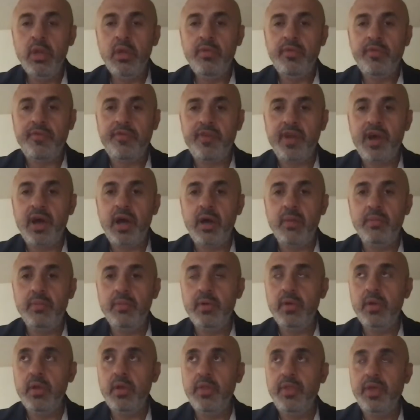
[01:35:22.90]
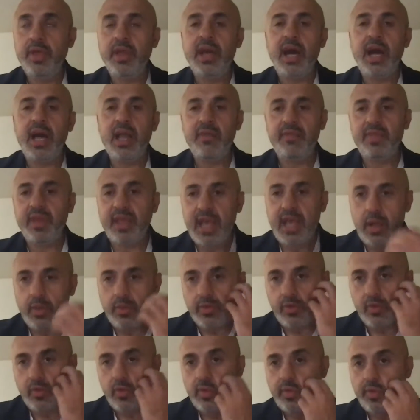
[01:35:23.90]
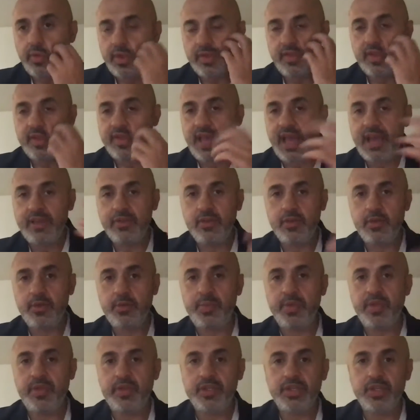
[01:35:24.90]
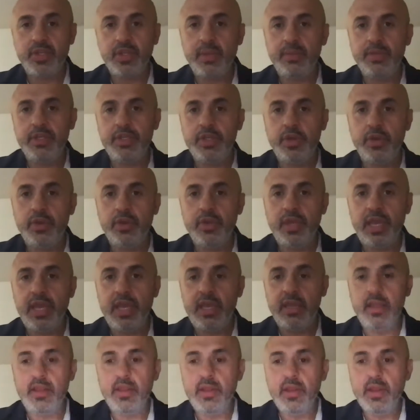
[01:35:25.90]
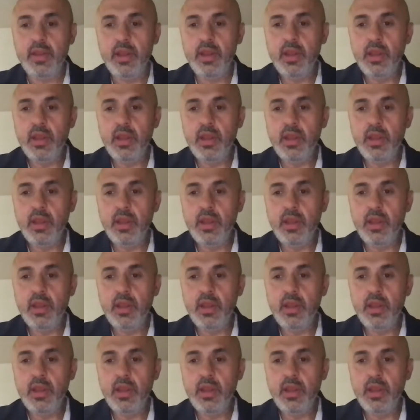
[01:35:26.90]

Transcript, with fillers: from the God of the council. This is Heiser's position. Let me show you again.